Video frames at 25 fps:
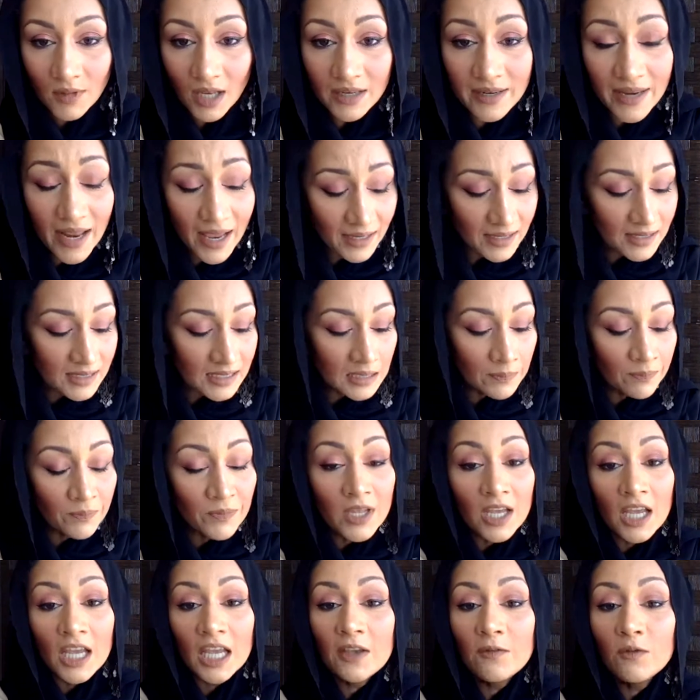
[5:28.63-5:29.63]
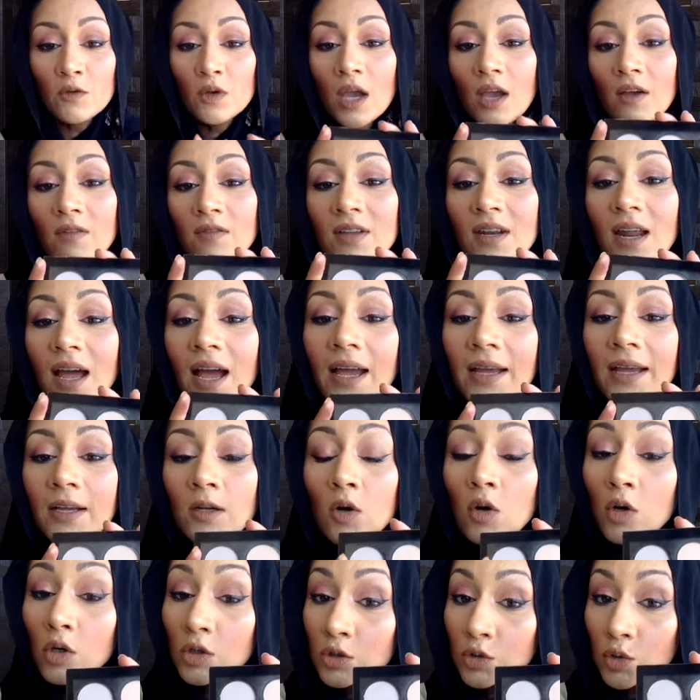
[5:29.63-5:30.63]
Next, if you have an eye
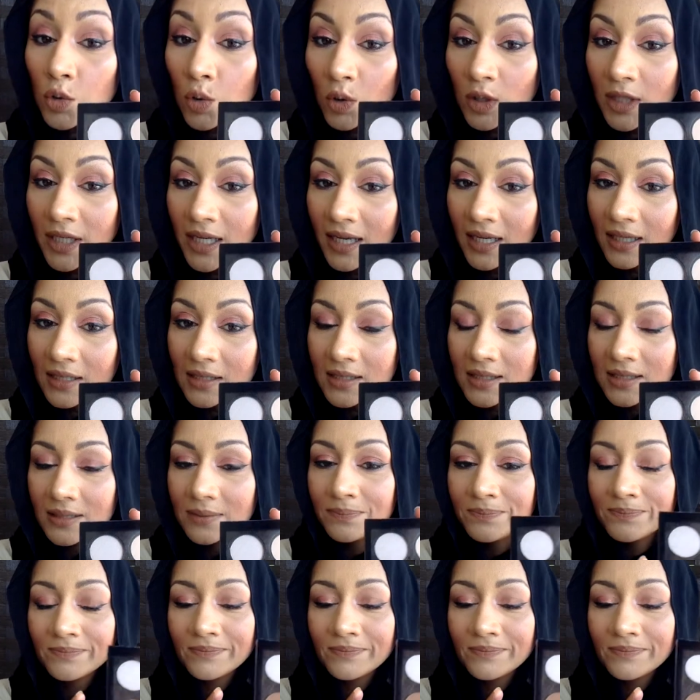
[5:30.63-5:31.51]
contour kit